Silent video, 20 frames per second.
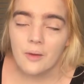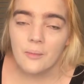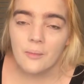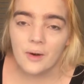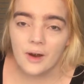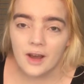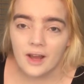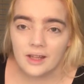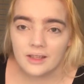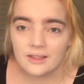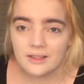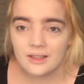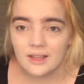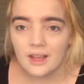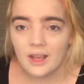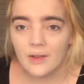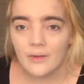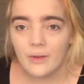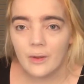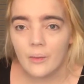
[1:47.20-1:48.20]
But
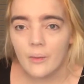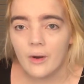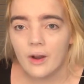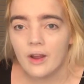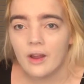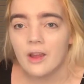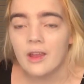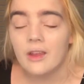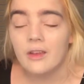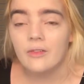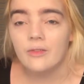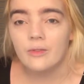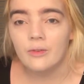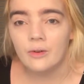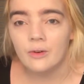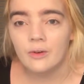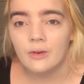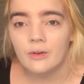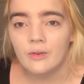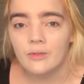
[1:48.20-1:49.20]
if you want a
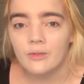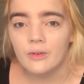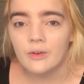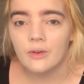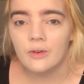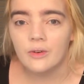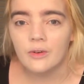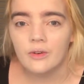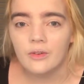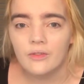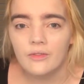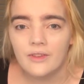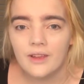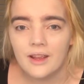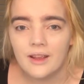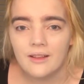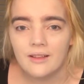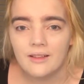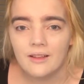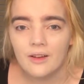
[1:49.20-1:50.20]
full
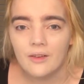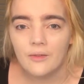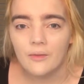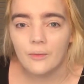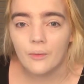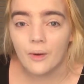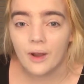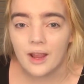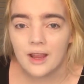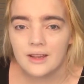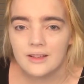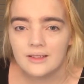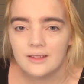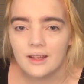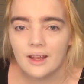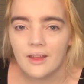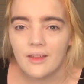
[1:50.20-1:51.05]
face of white,